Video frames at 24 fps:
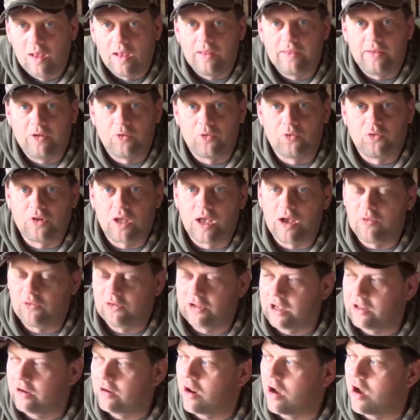I was
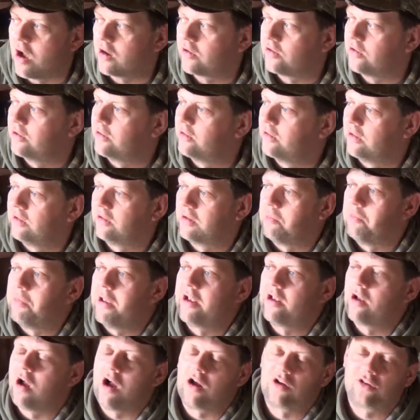at an auction. It's a
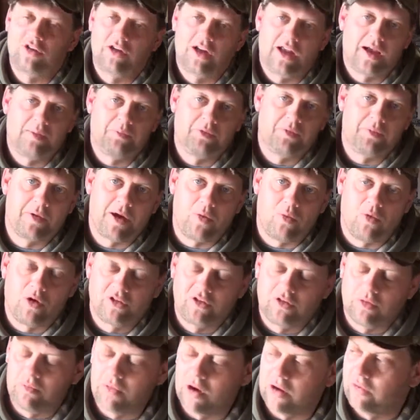big auction. It happens about
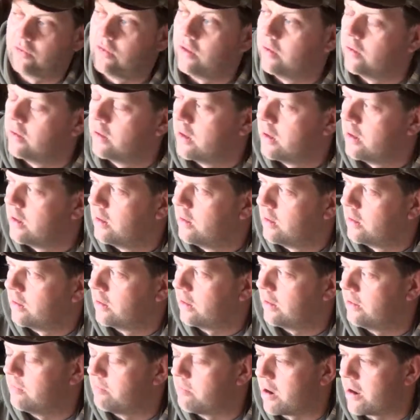once a month
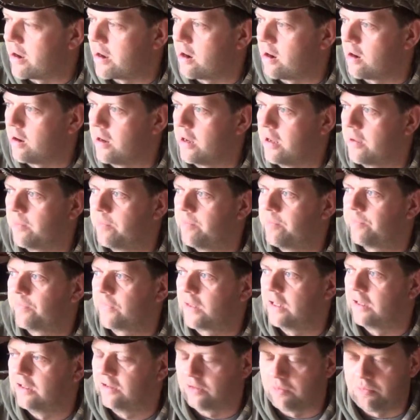in my area,
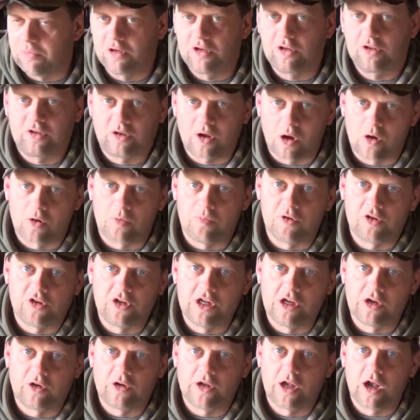and it's called a
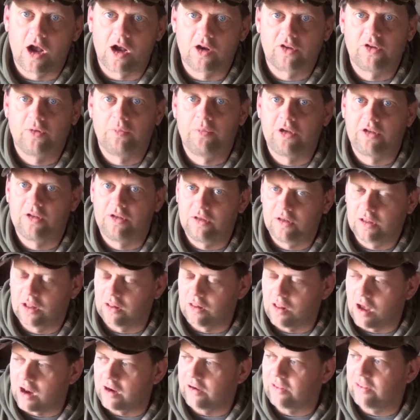machinery auction, but a
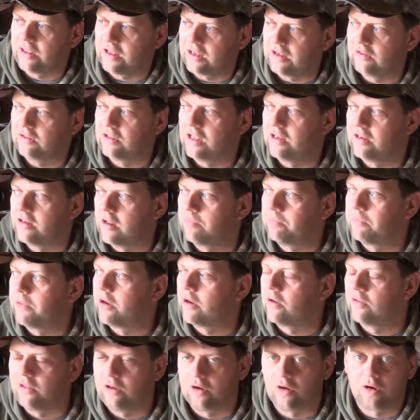lot of things end up
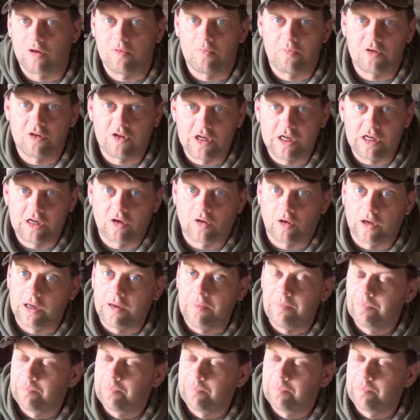there that aren't machinery.